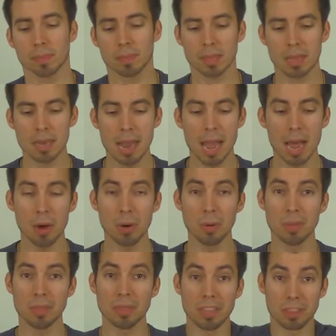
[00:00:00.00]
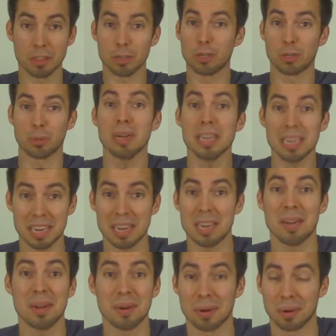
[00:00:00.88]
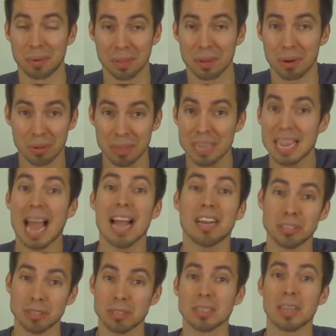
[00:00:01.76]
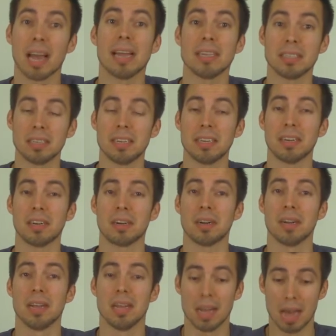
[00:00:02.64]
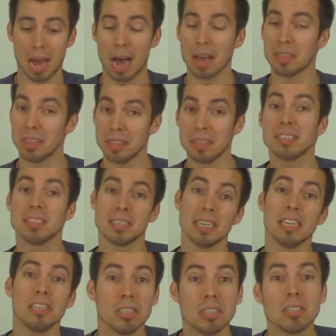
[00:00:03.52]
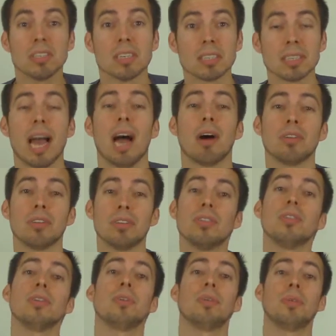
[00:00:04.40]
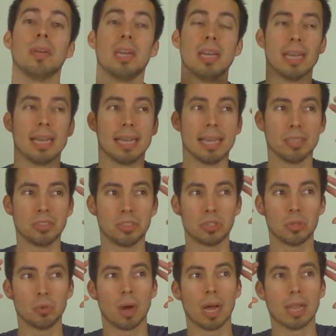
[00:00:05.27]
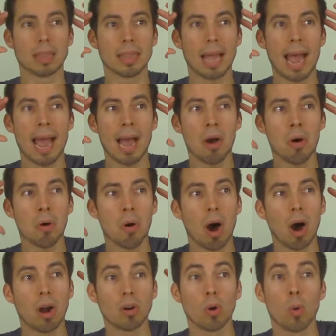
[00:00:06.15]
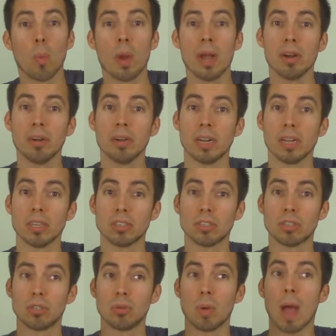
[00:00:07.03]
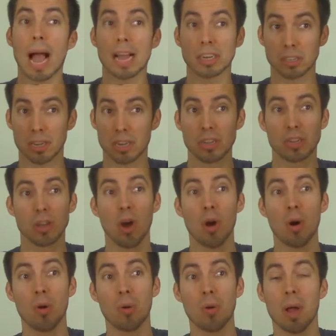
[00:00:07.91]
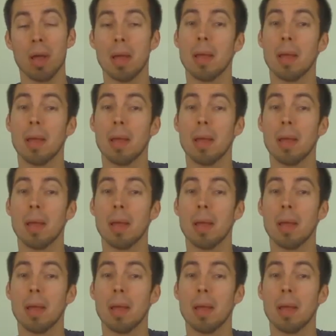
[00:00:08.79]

Now, the trick here, or the exercise here, that this teaches us how to do is to allow our awareness to actually go